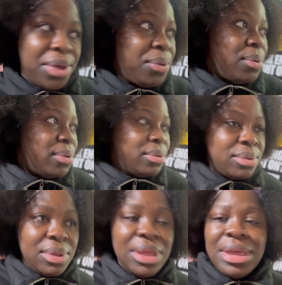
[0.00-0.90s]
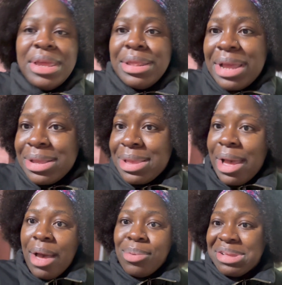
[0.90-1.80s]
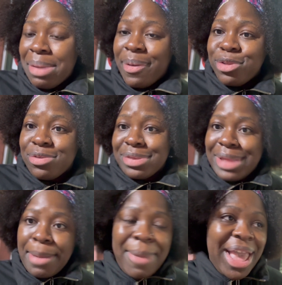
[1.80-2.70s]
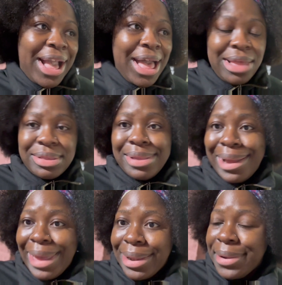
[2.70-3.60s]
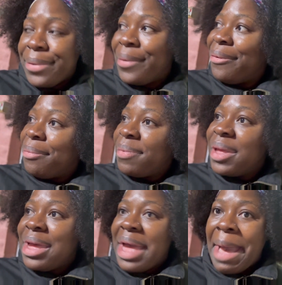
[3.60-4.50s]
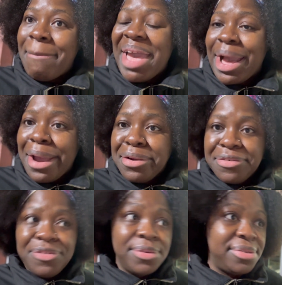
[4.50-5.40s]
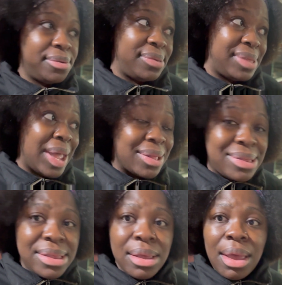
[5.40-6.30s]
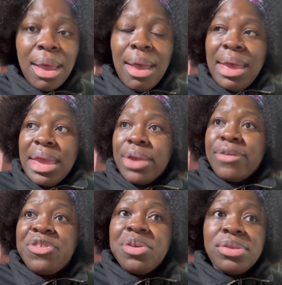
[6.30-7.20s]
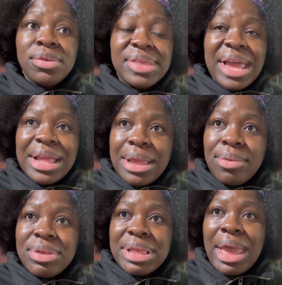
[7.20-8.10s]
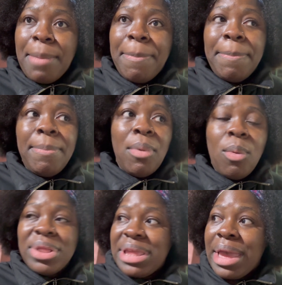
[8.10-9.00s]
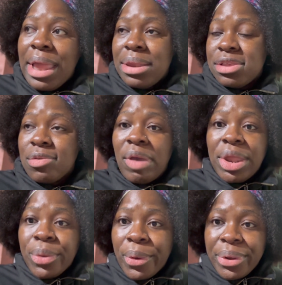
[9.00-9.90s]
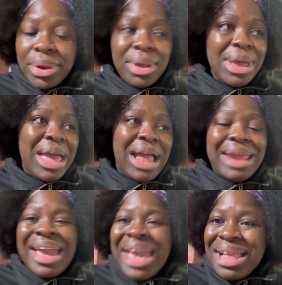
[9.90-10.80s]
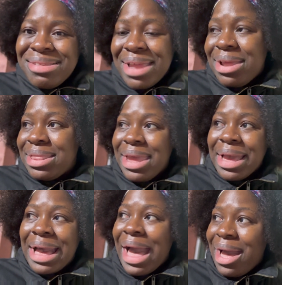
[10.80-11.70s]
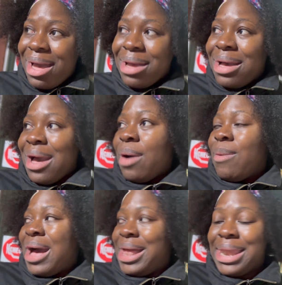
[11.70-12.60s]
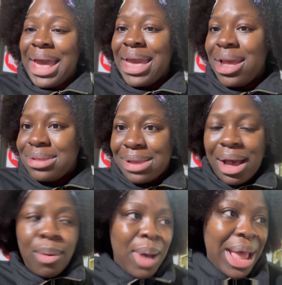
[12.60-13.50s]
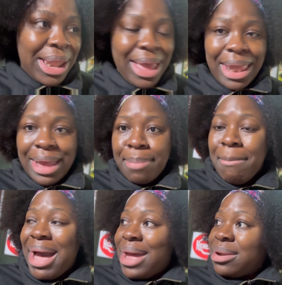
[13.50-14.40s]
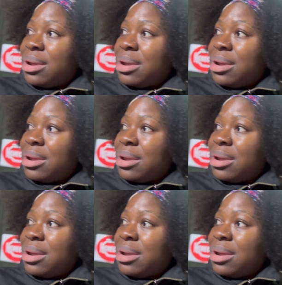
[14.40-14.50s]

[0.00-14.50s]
Oh, that's how I was about to start my car and start heading home, and my car refused to start. It refused to start. I was like, what the hell is going on? And I hate anything car wahala. I hate car wahala like mad.